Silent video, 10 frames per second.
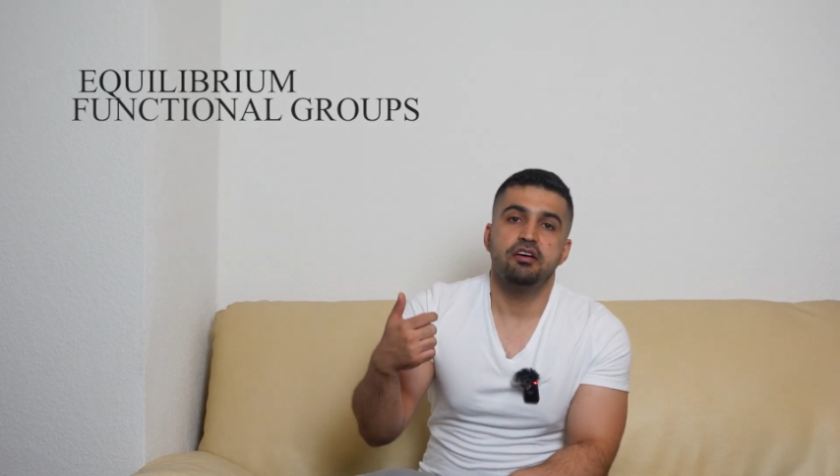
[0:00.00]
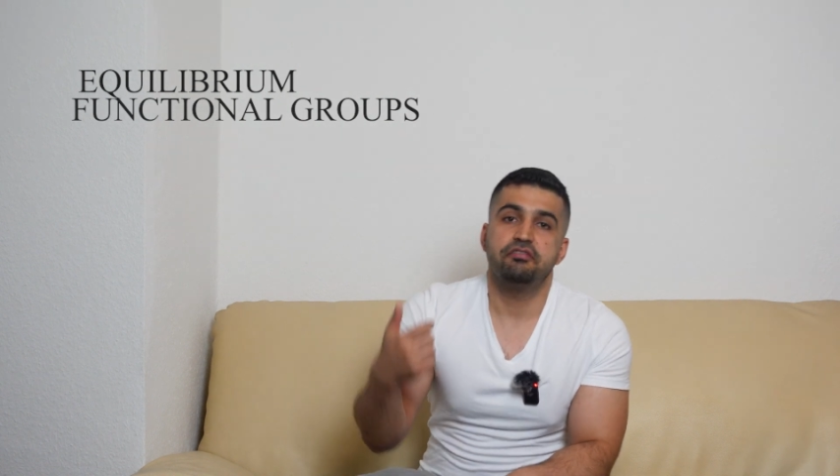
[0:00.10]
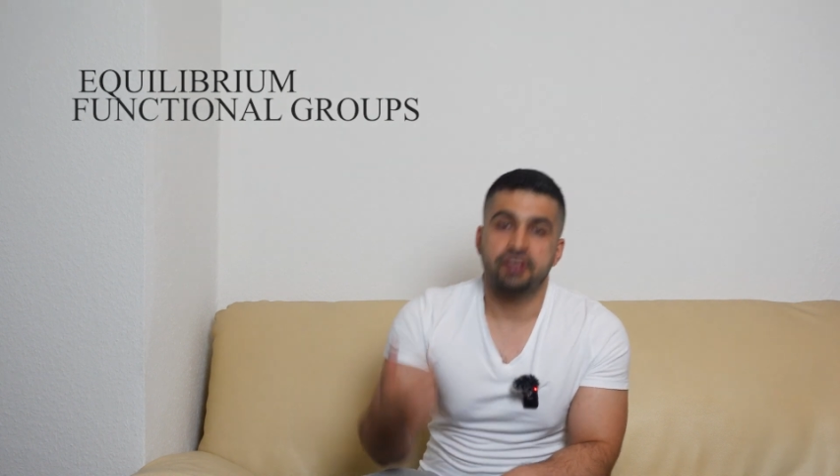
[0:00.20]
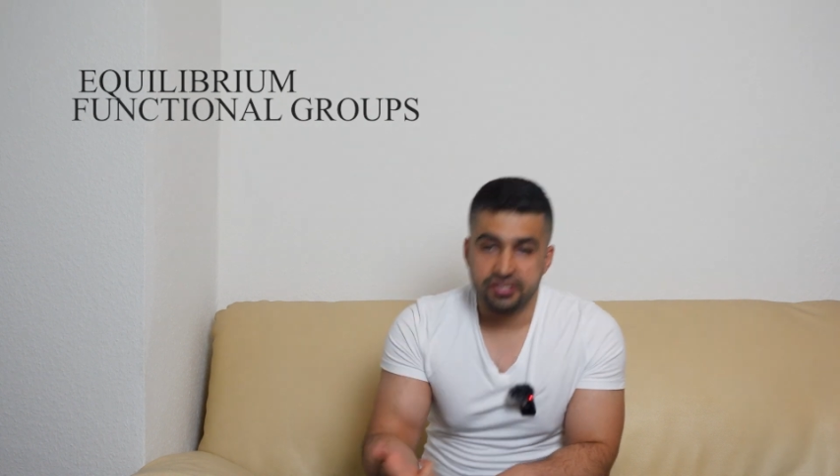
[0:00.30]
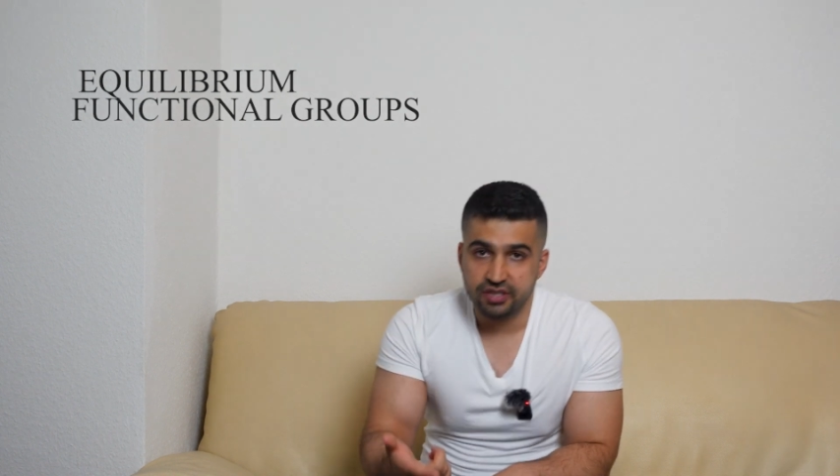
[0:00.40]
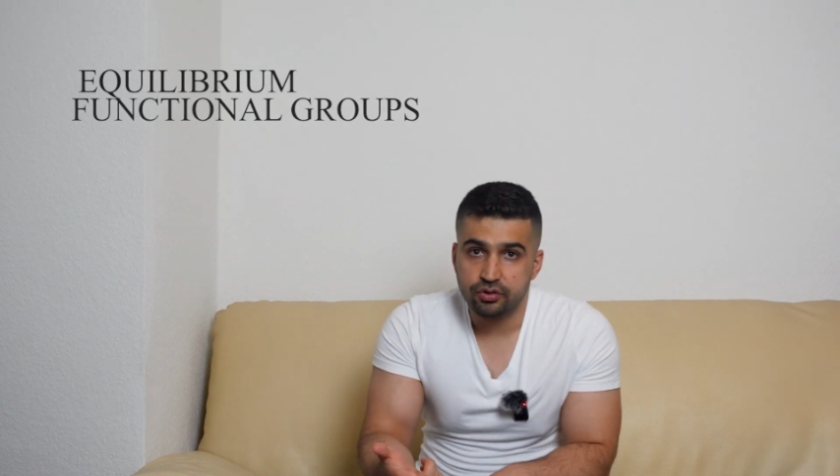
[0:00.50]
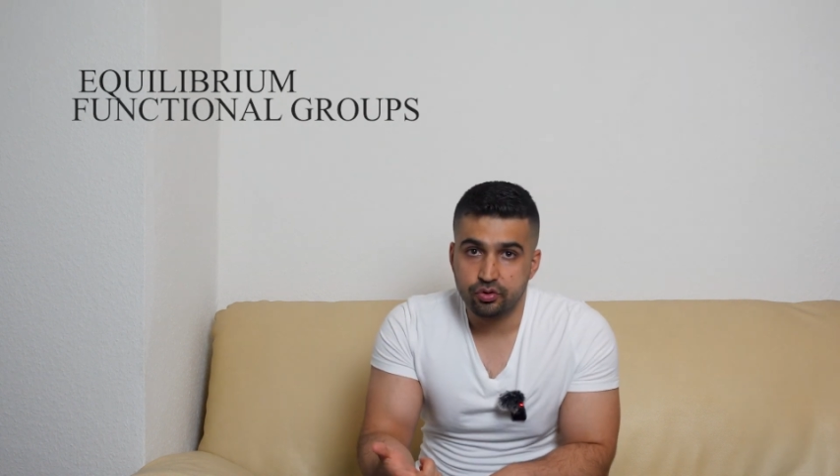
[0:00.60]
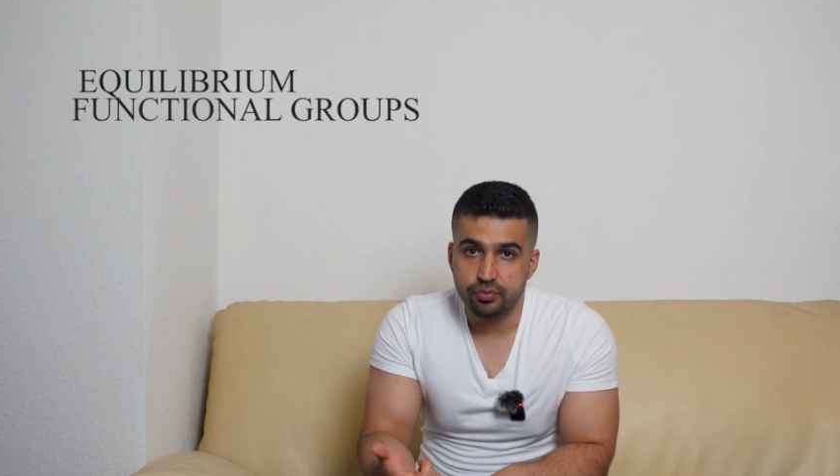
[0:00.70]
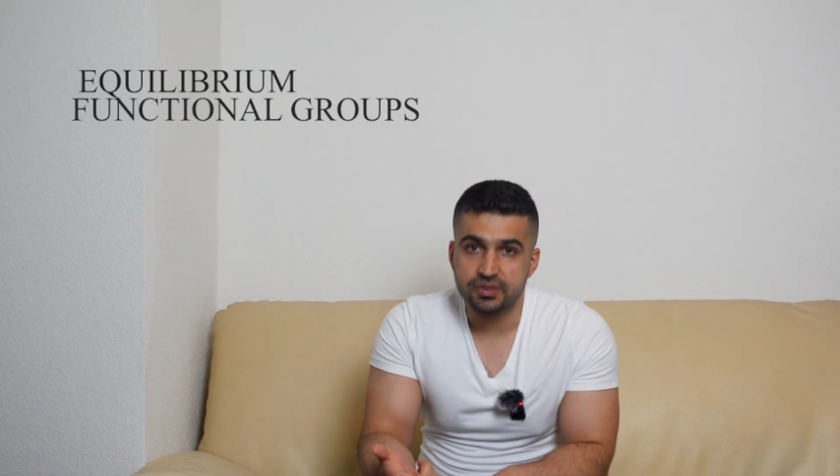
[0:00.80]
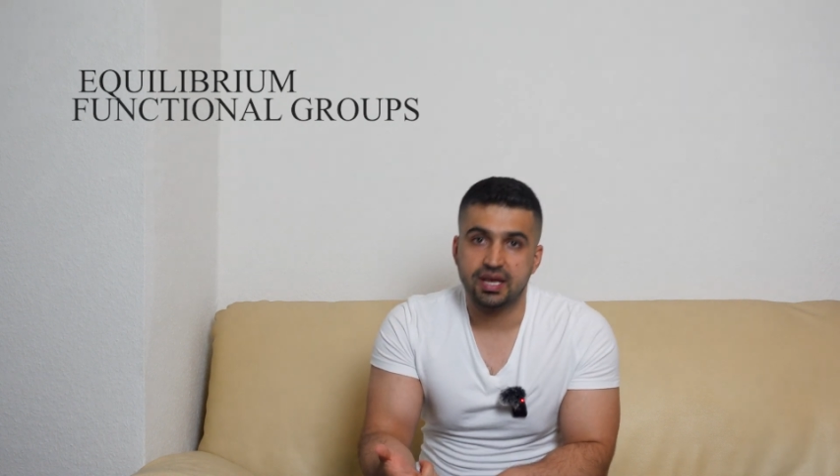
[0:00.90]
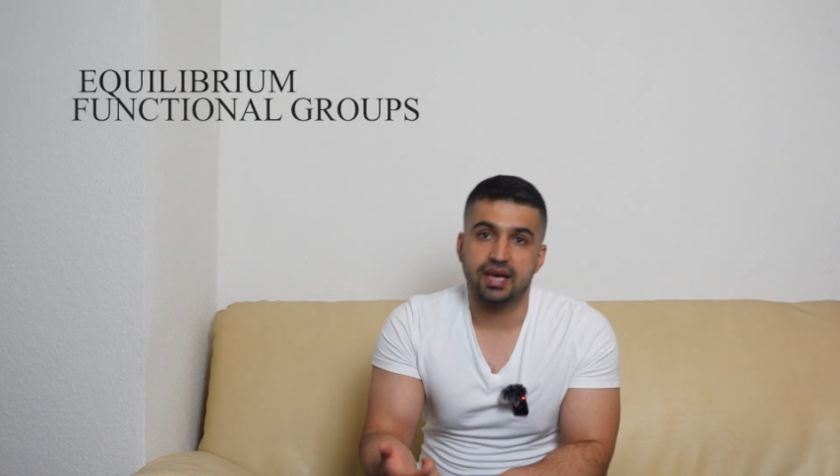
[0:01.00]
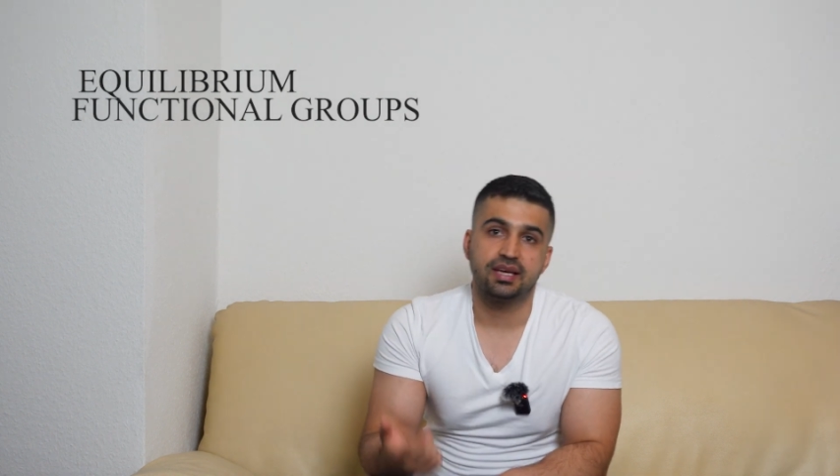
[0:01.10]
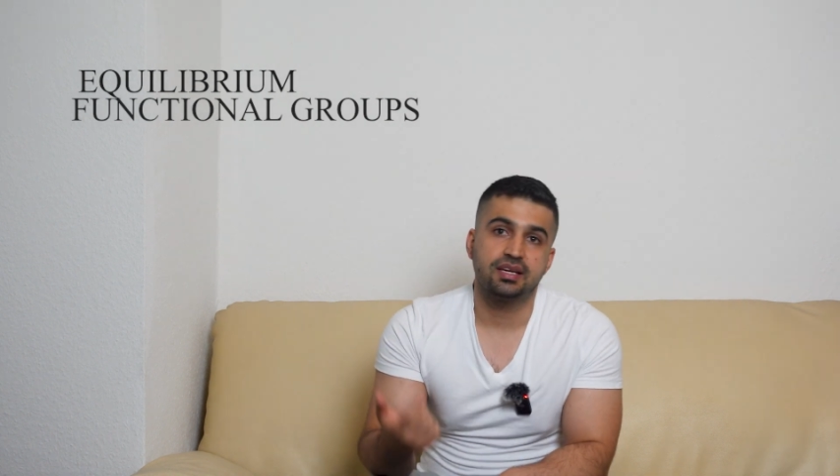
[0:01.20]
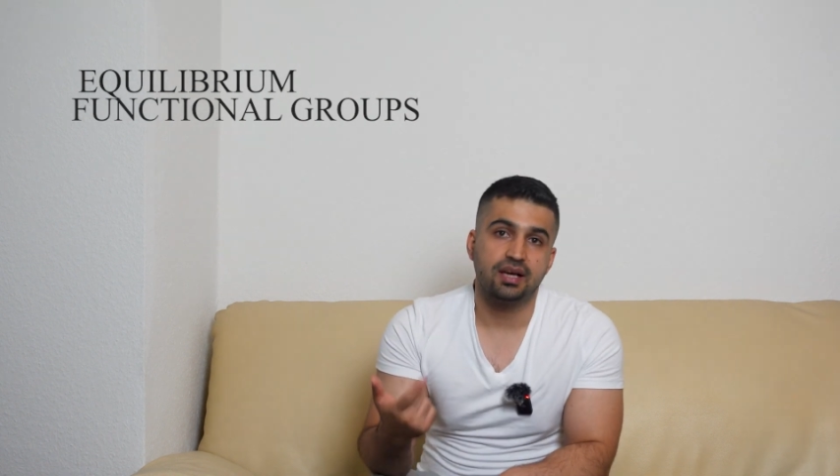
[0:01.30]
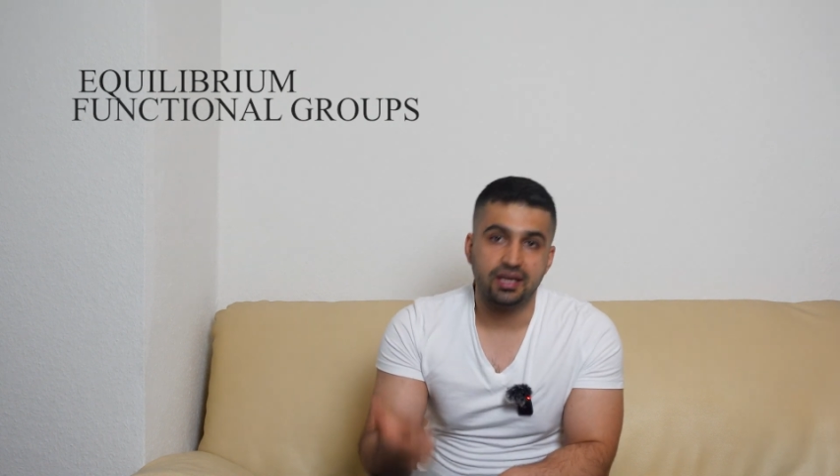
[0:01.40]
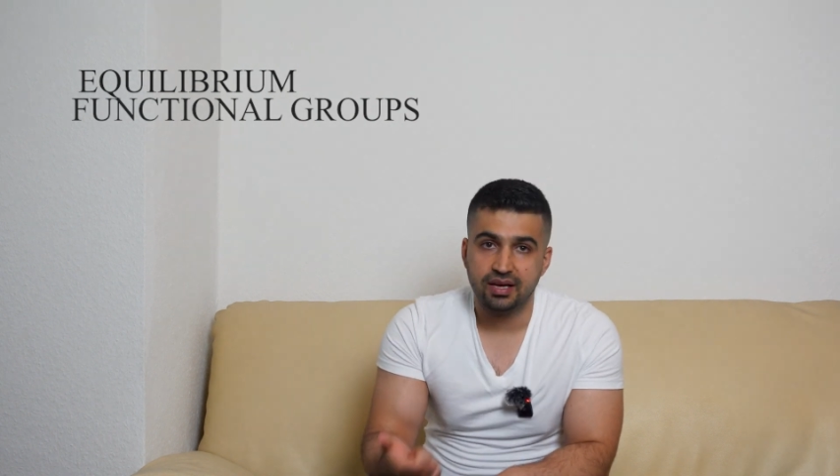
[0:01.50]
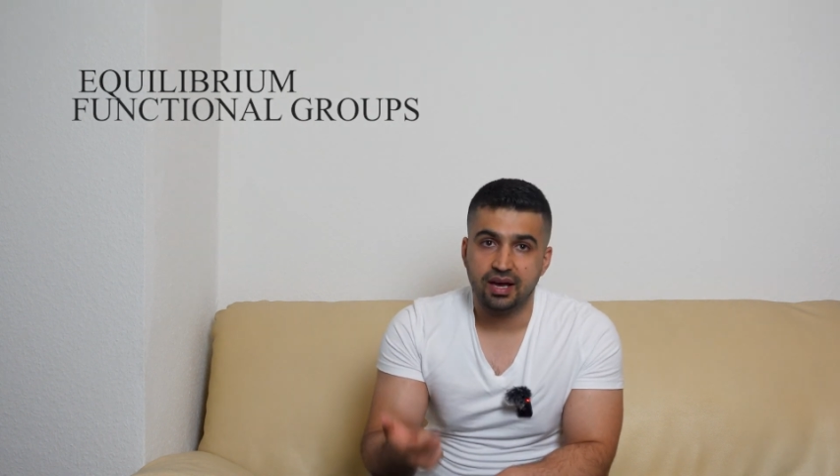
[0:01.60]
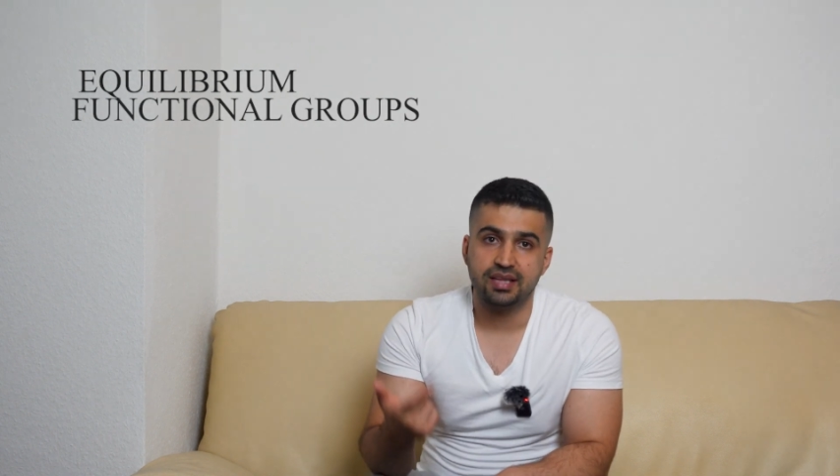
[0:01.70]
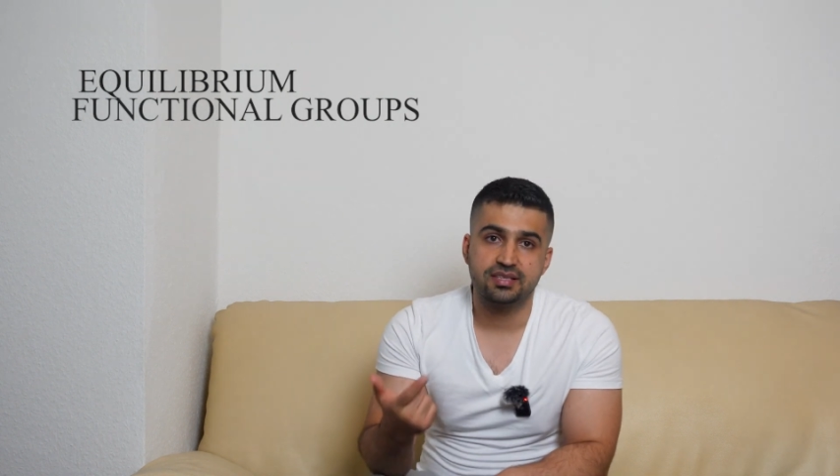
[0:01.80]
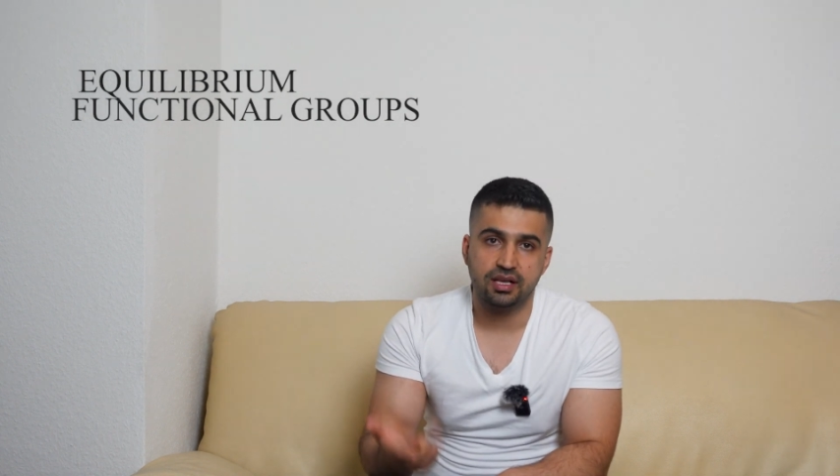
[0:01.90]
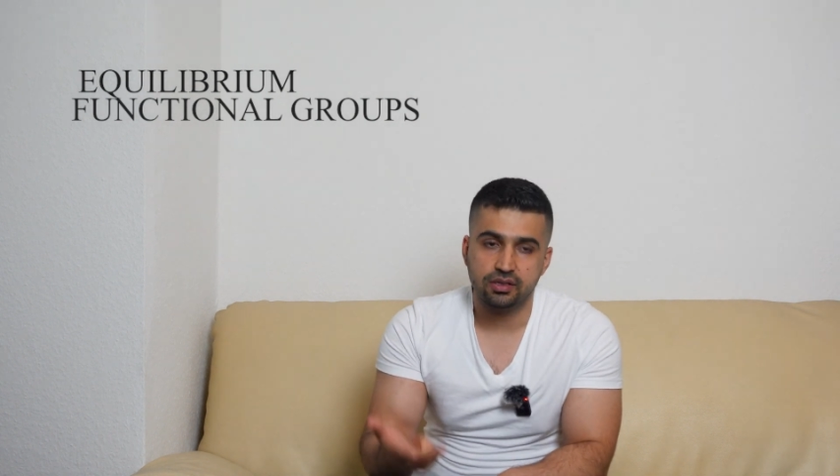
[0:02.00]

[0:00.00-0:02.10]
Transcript: functional groups like aldehydes,